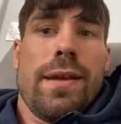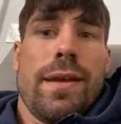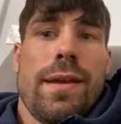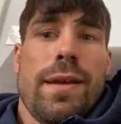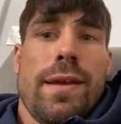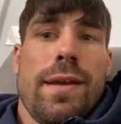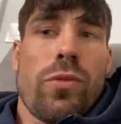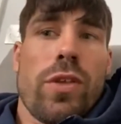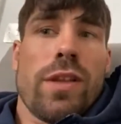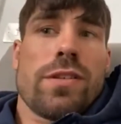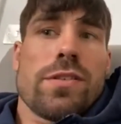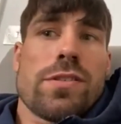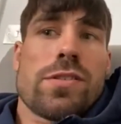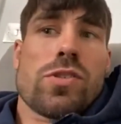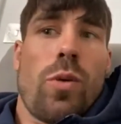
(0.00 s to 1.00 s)
I don't think
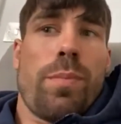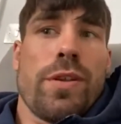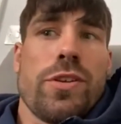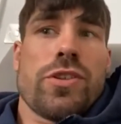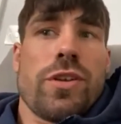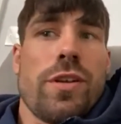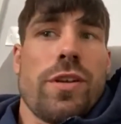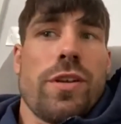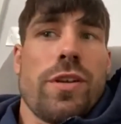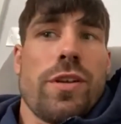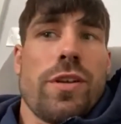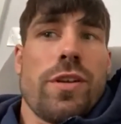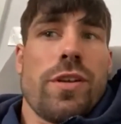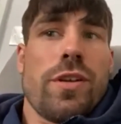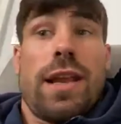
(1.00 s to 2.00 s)
the stoppage, unless it
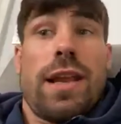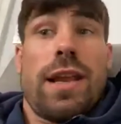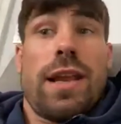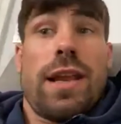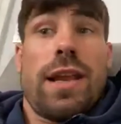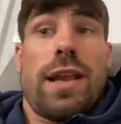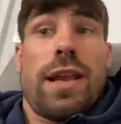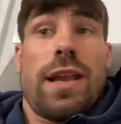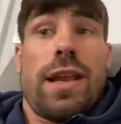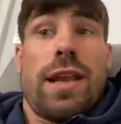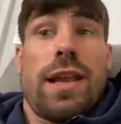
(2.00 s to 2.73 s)
was a late one,